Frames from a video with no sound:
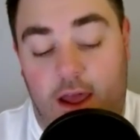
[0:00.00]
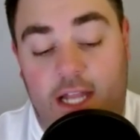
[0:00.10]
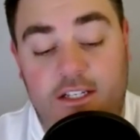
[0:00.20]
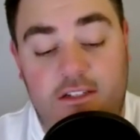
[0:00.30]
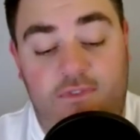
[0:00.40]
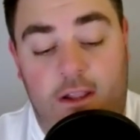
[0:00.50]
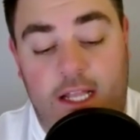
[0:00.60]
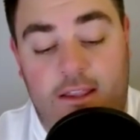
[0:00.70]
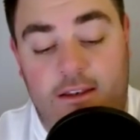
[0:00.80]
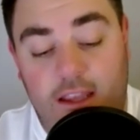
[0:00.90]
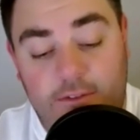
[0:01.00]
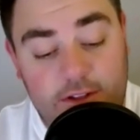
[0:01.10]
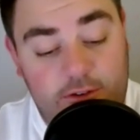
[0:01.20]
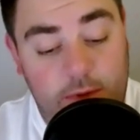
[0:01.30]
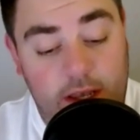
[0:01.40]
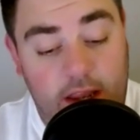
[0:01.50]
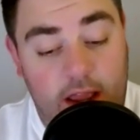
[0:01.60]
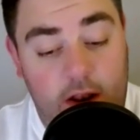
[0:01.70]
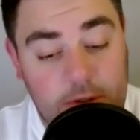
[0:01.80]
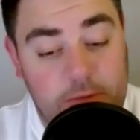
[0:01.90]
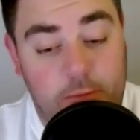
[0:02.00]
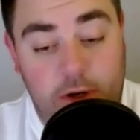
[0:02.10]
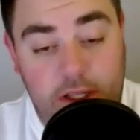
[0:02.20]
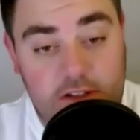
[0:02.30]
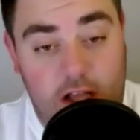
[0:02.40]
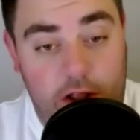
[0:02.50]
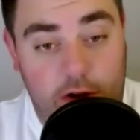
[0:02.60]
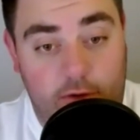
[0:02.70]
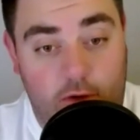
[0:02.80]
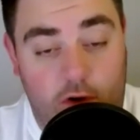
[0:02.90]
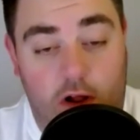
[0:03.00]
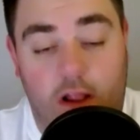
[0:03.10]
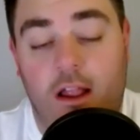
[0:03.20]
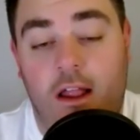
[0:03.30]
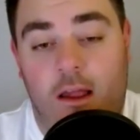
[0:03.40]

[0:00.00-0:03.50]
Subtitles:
I just felt like the defense from Indiana was pretty solid overall,